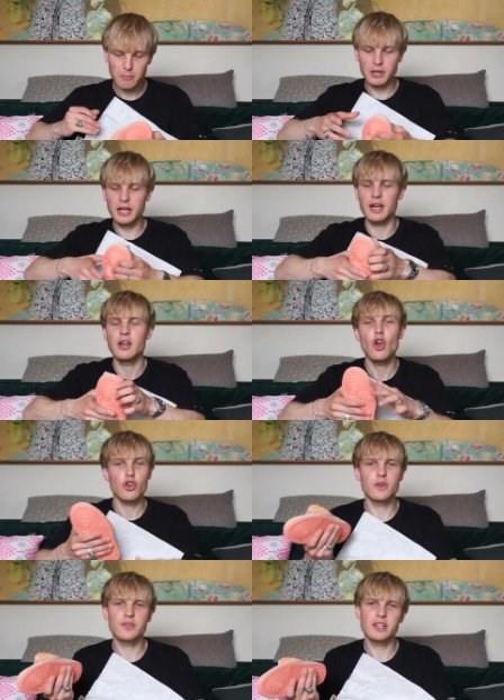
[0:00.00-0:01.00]
But yeah,
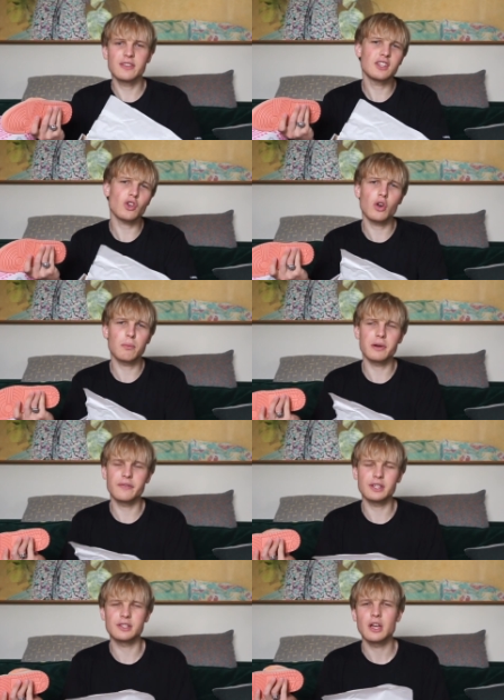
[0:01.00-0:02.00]
you've seen these on a
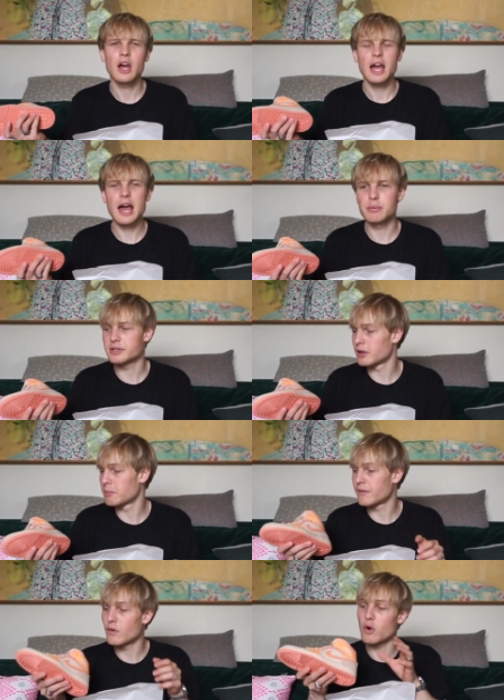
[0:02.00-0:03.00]
previous episode
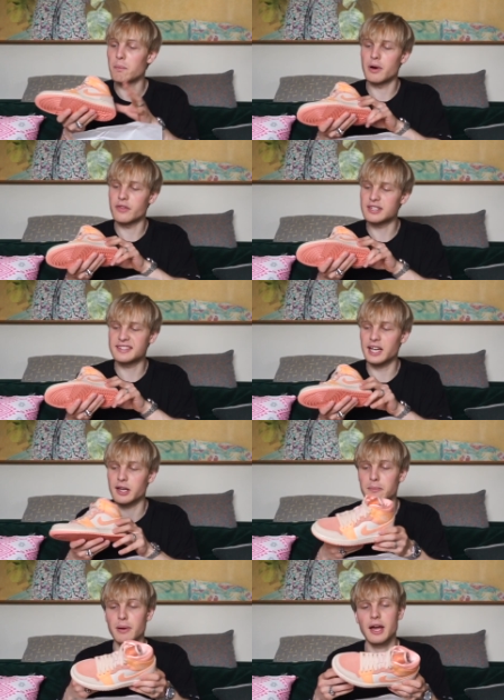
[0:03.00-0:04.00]
before, but this
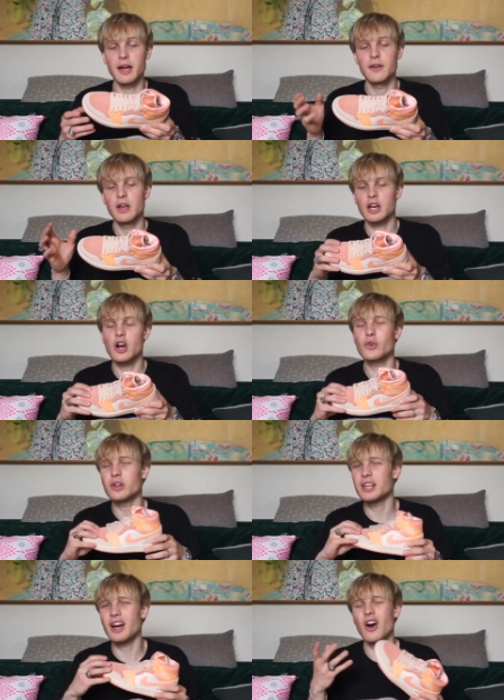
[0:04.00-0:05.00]
second pair,
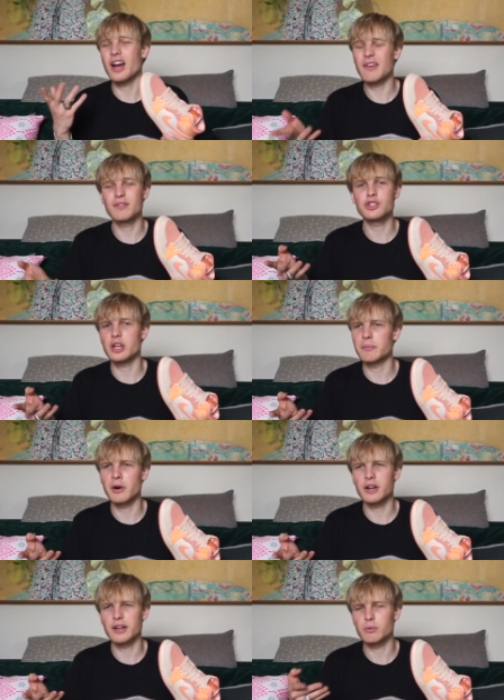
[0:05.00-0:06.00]
currently, I haven't checked the
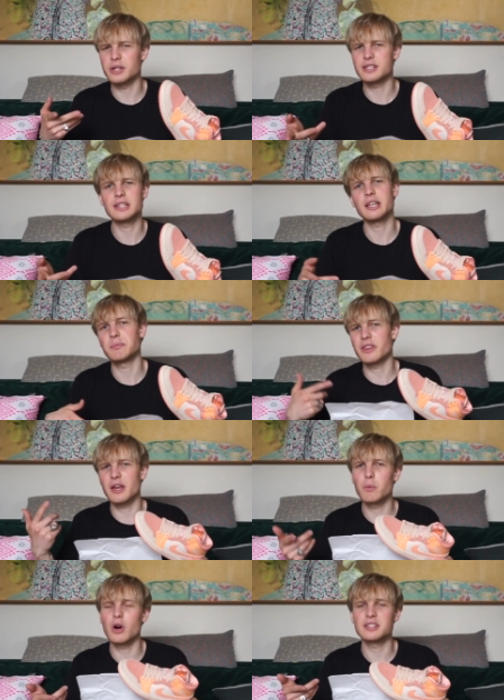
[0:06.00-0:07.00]
market recently, but
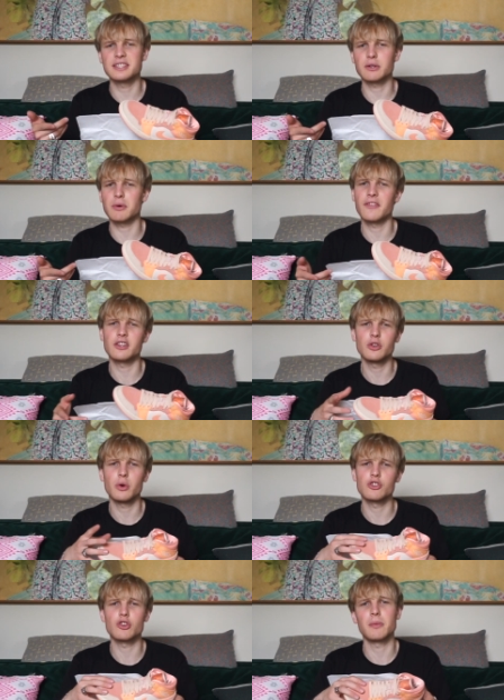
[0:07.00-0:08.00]
they were sitting around the
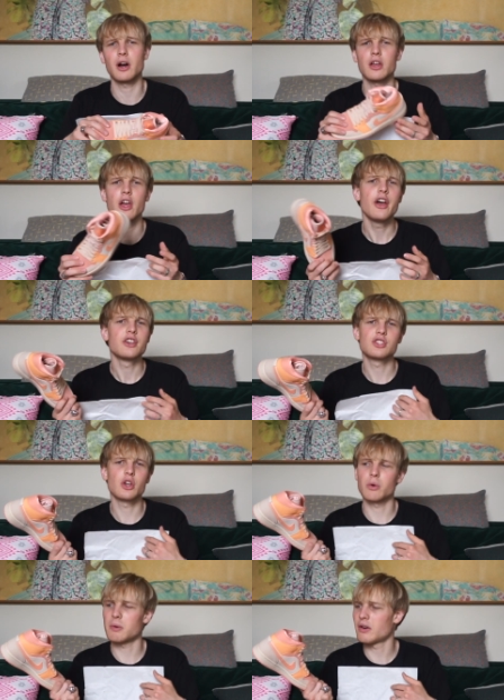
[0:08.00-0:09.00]
200 mark,
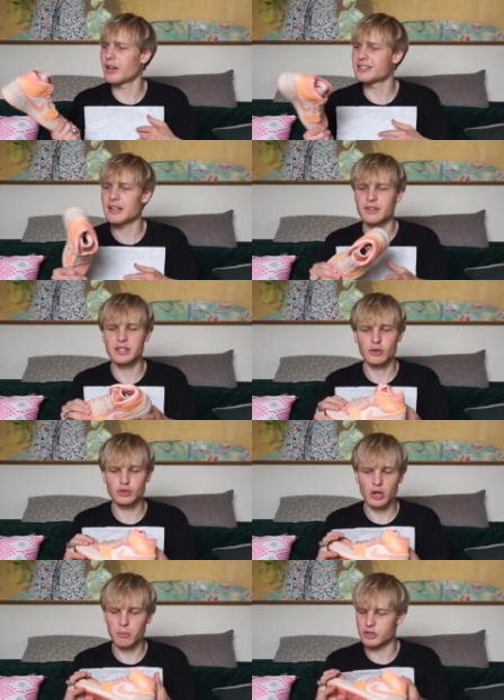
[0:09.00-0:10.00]
so around like 70 on
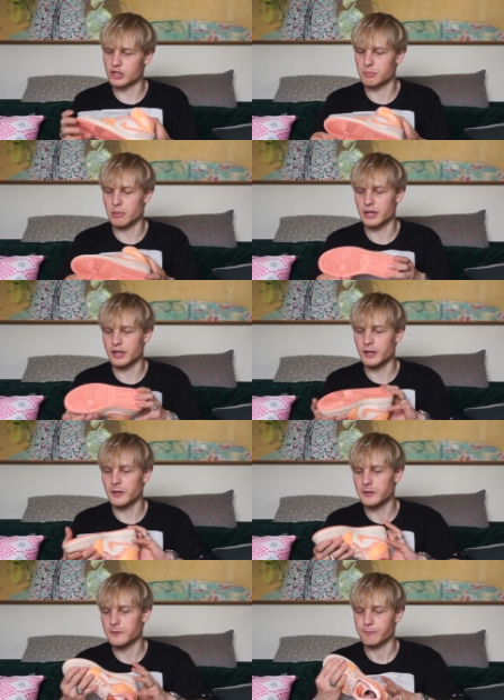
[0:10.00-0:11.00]
top, which is pretty
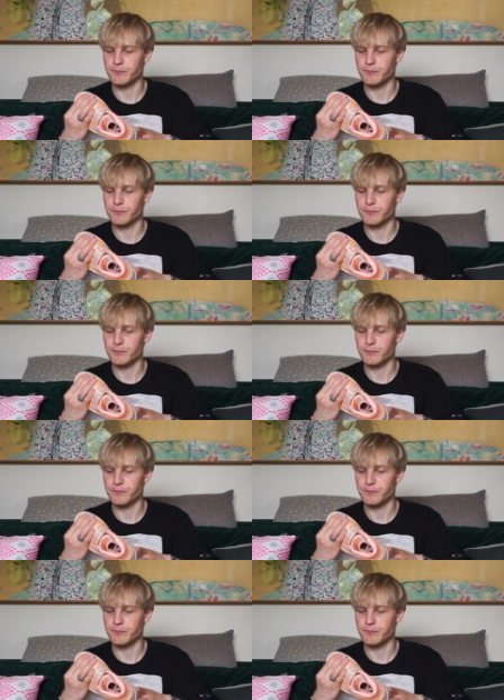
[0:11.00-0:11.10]
good.